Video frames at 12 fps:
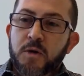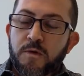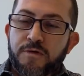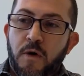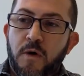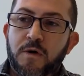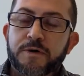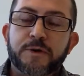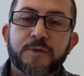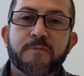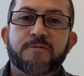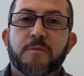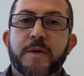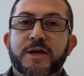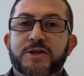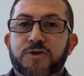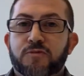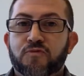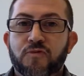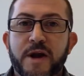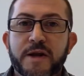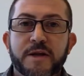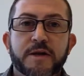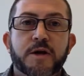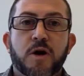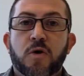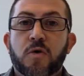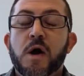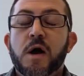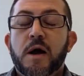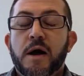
with all your information ready to go,